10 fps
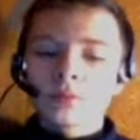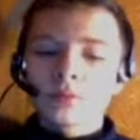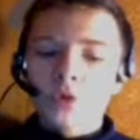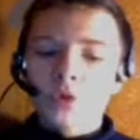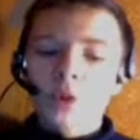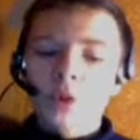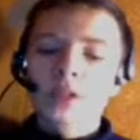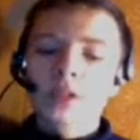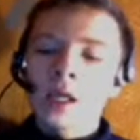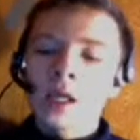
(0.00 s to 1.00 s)
who has
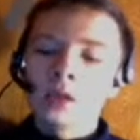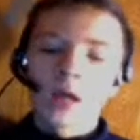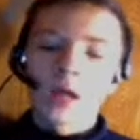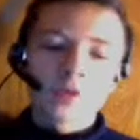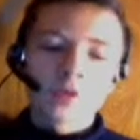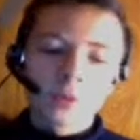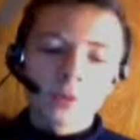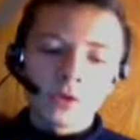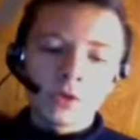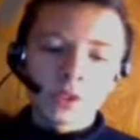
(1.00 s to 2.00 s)
gained a lot of
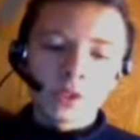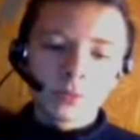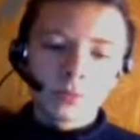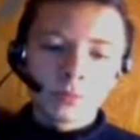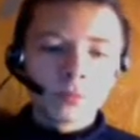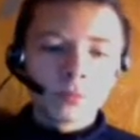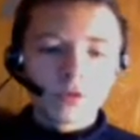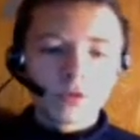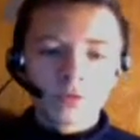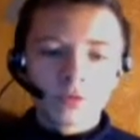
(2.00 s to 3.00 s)
experience
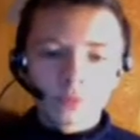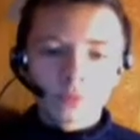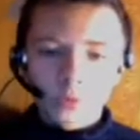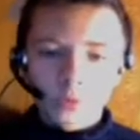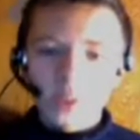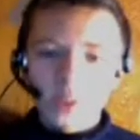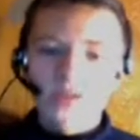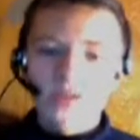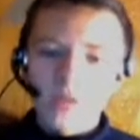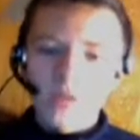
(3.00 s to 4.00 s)
between the
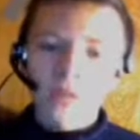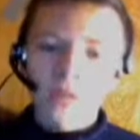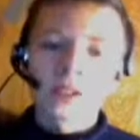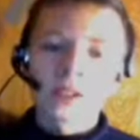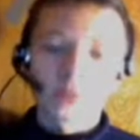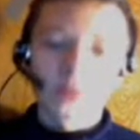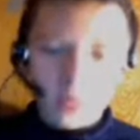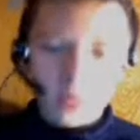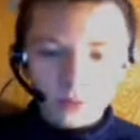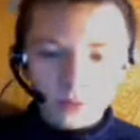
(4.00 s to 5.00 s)
last kill
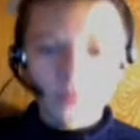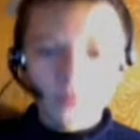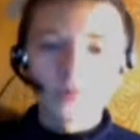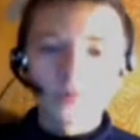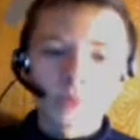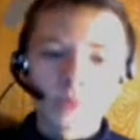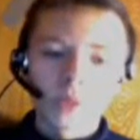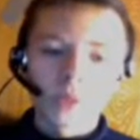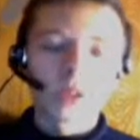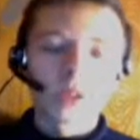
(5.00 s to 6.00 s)
and when you
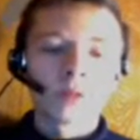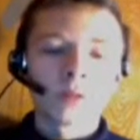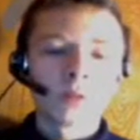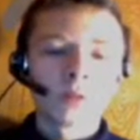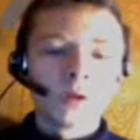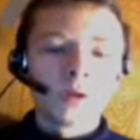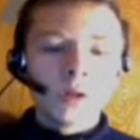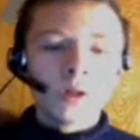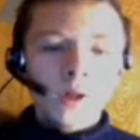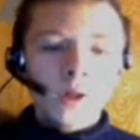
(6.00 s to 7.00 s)
kill them,
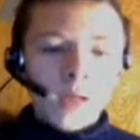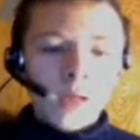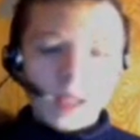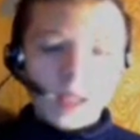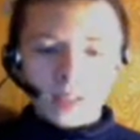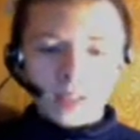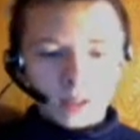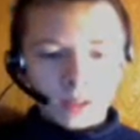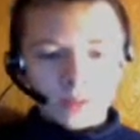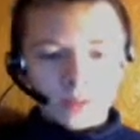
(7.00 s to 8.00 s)
and that
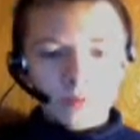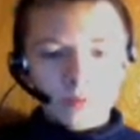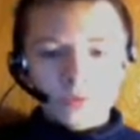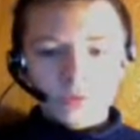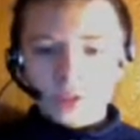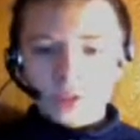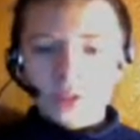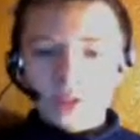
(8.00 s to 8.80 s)
is really just